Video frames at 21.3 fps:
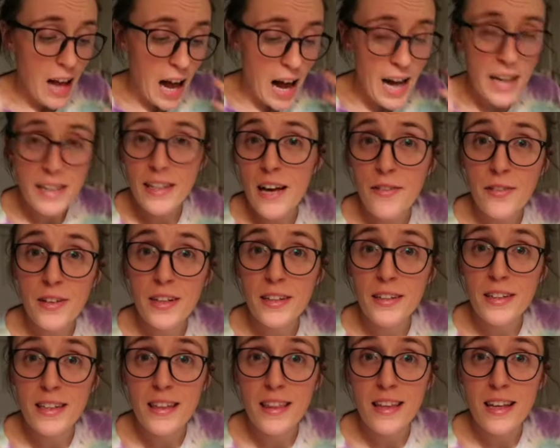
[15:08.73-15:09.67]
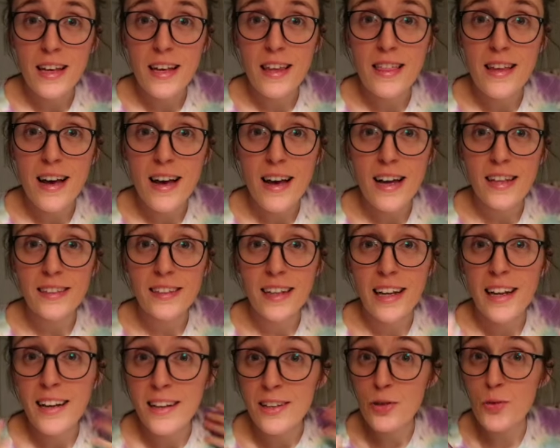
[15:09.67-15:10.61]
I definitely think that
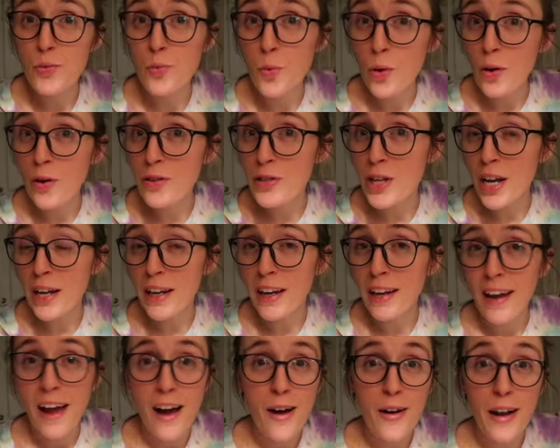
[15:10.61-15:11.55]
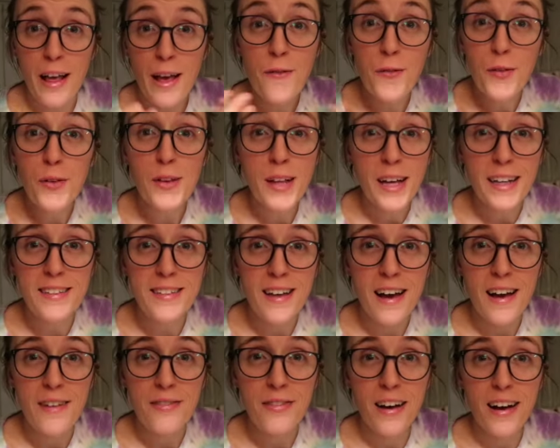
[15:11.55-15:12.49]
it is worth checking out if you like
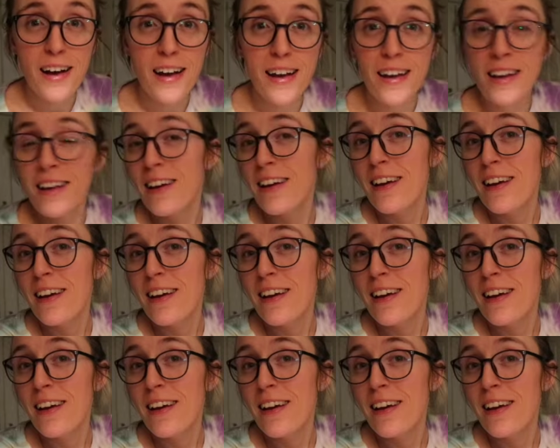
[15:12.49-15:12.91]
sci fi